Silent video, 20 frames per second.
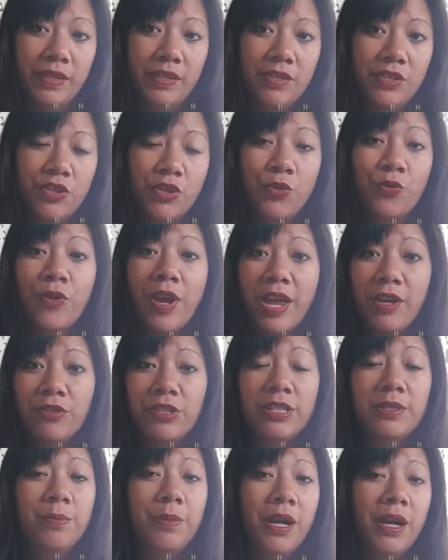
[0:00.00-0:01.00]

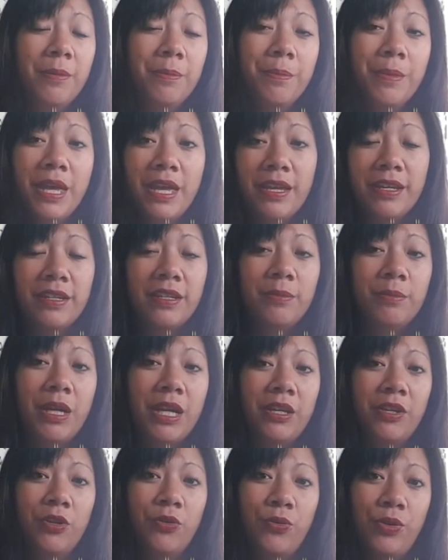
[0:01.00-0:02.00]
Surrounded by men in
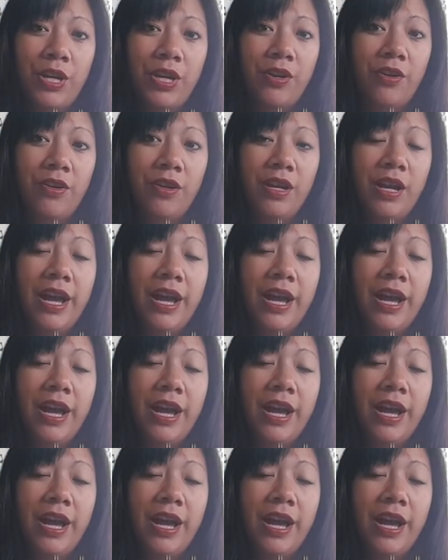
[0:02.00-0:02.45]
my career,